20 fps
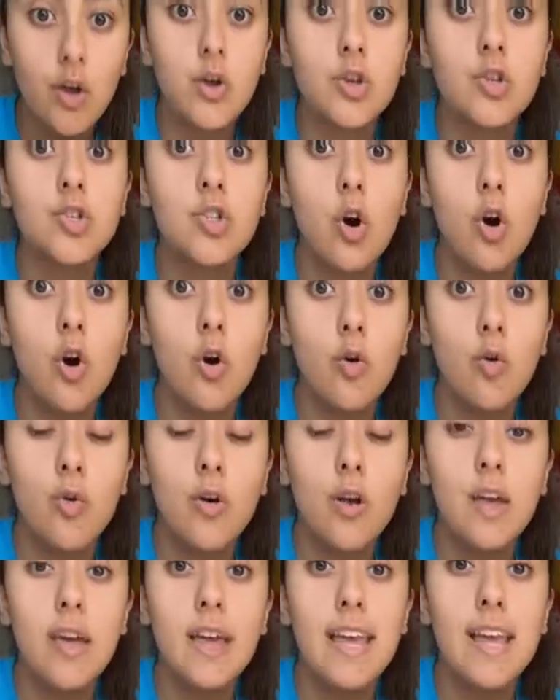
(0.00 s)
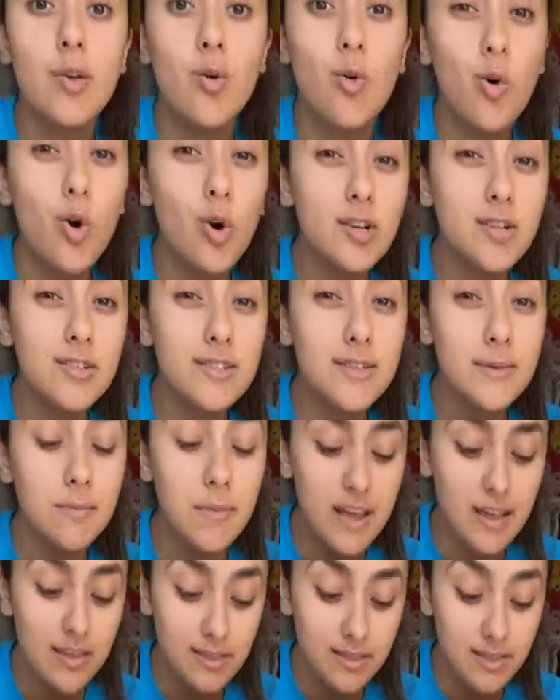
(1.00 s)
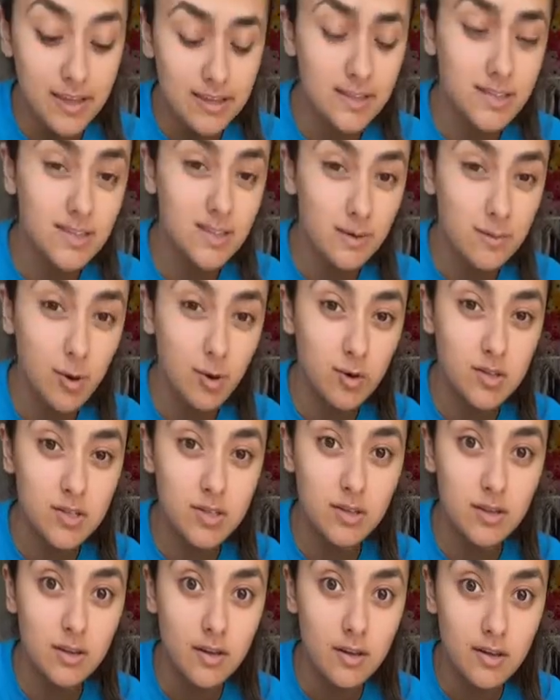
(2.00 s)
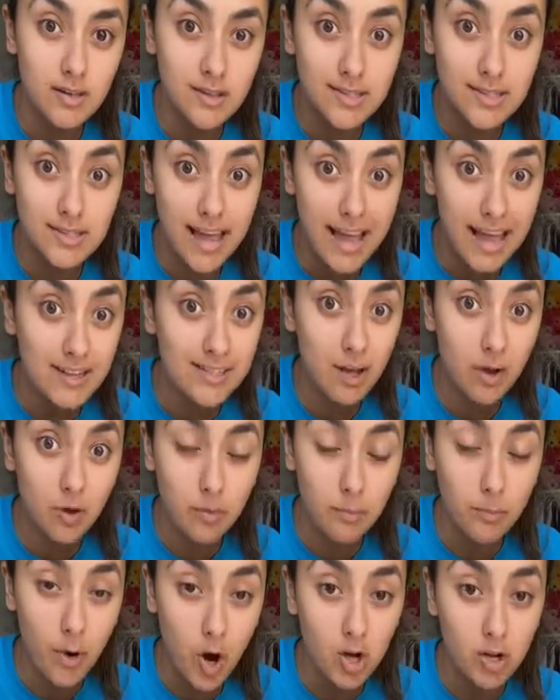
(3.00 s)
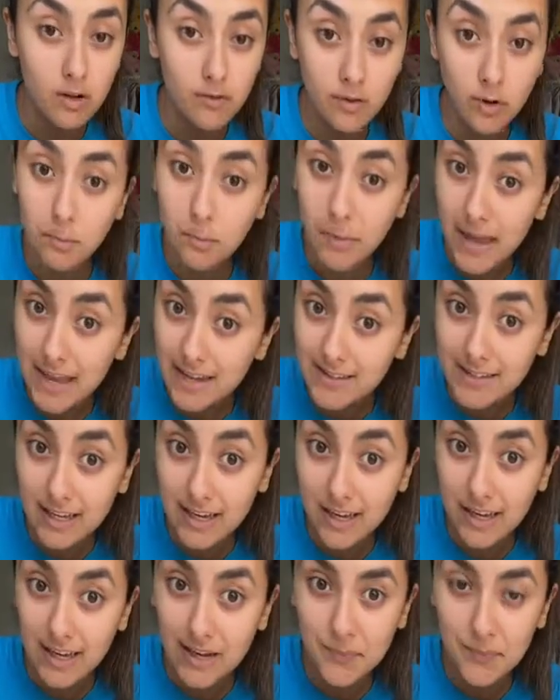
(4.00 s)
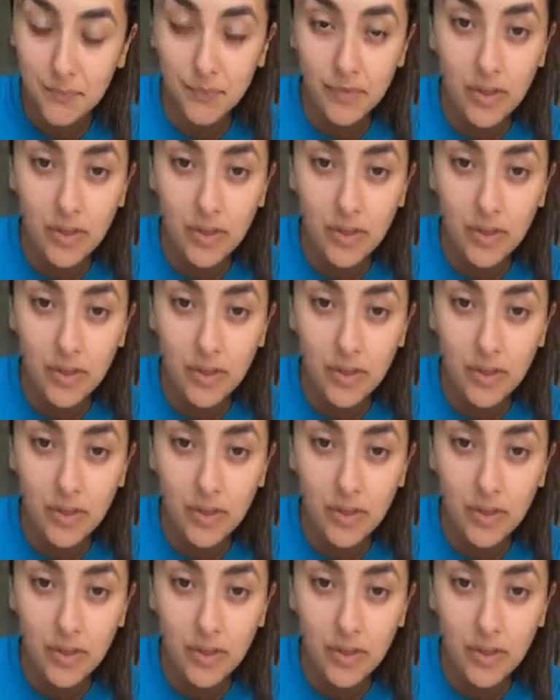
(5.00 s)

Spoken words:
So in order to make this the most standout part of your painting,